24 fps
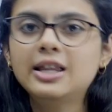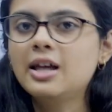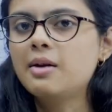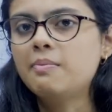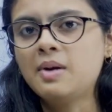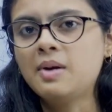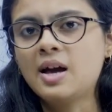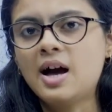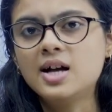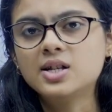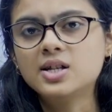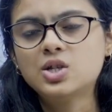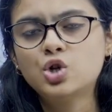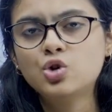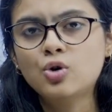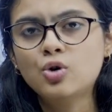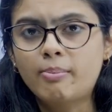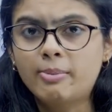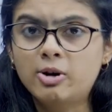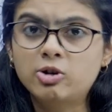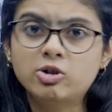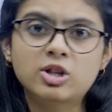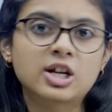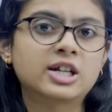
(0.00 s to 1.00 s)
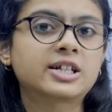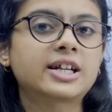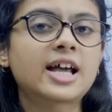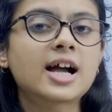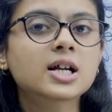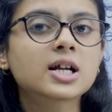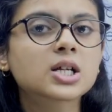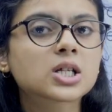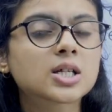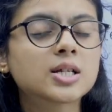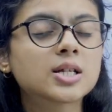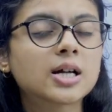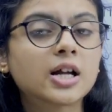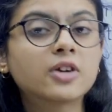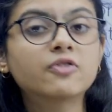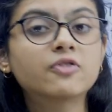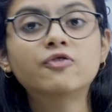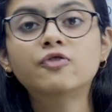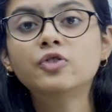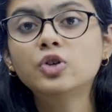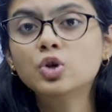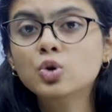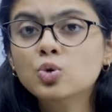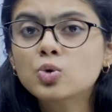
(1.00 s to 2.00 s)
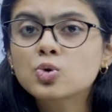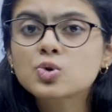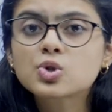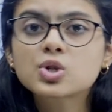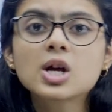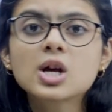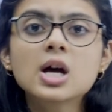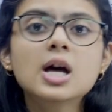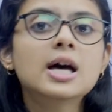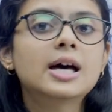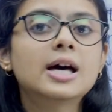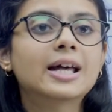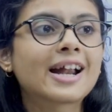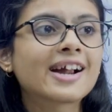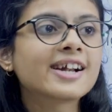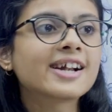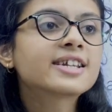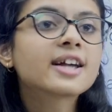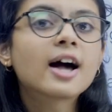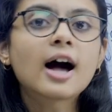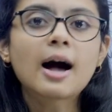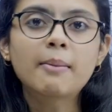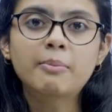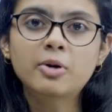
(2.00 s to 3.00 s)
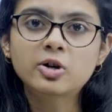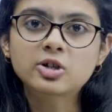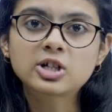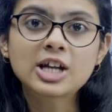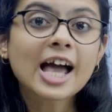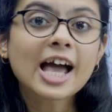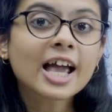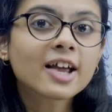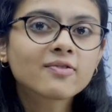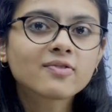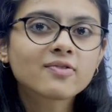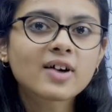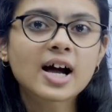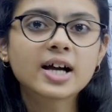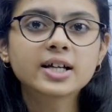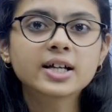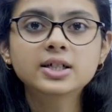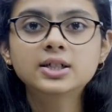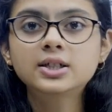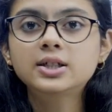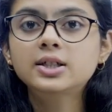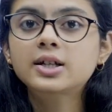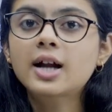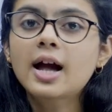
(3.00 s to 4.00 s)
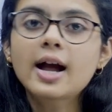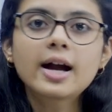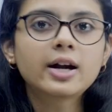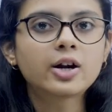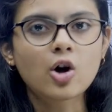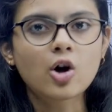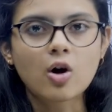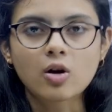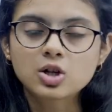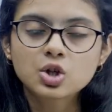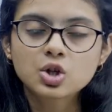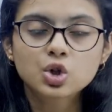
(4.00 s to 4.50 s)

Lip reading: They may ask you about the tungsten, fuse, right, about live wire and all.